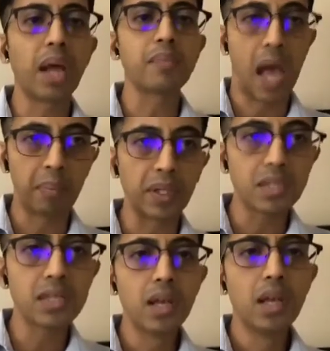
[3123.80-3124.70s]
So maybe
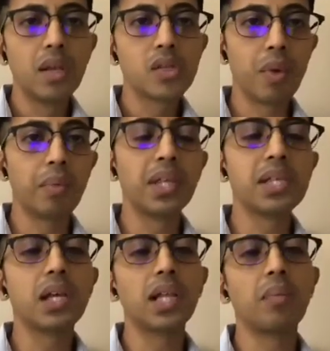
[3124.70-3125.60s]
this year there'll be a slightly
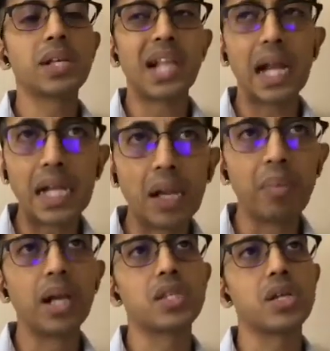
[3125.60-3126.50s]
bigger churn.
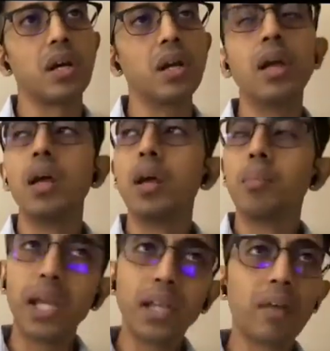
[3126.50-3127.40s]
But either ways, it
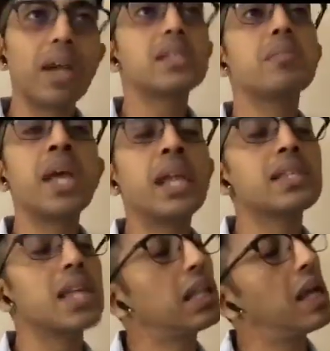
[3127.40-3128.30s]
means that there is a
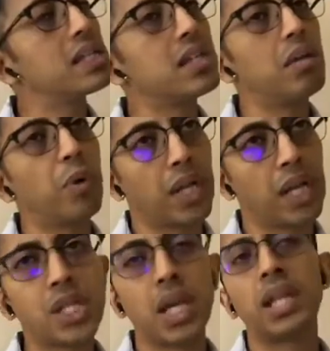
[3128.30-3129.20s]
potential in the next 2
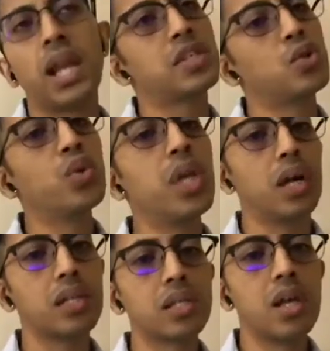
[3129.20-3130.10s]
years for a
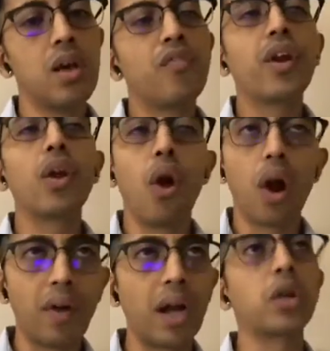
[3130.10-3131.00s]
lot of entrepreneurs to
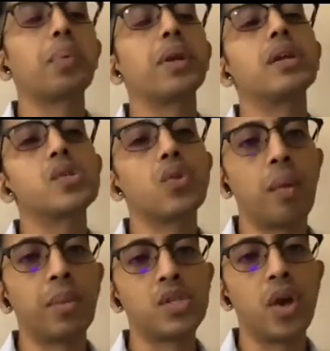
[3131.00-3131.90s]
come and join this
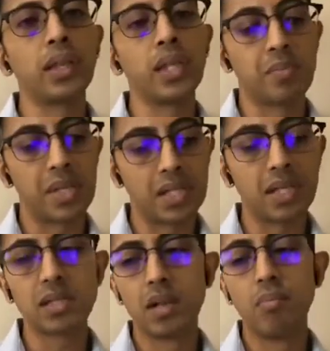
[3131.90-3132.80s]
business. More so than
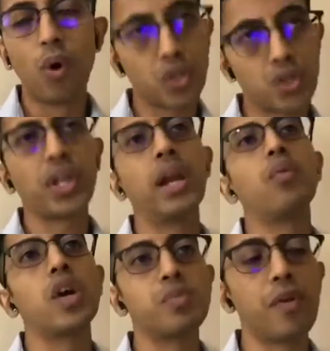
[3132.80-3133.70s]
it was before
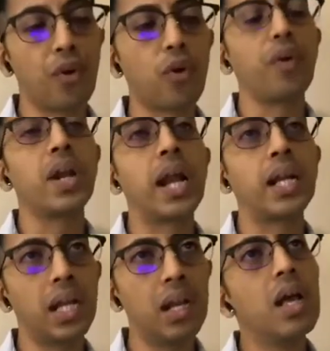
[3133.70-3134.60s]
COVID-19. I will say
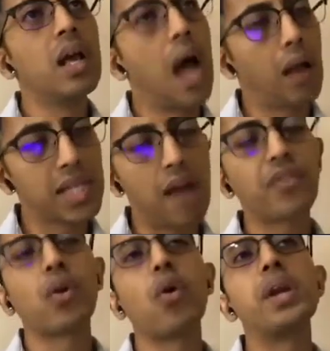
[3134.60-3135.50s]
after COVID-19, there's a
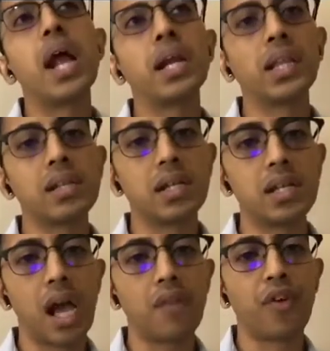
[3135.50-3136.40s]
desire for more
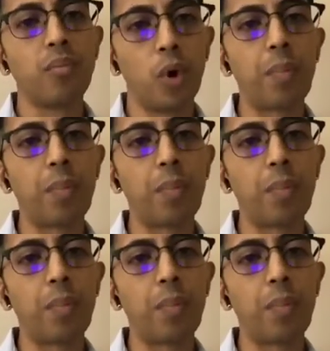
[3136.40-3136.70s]
partners after COVID.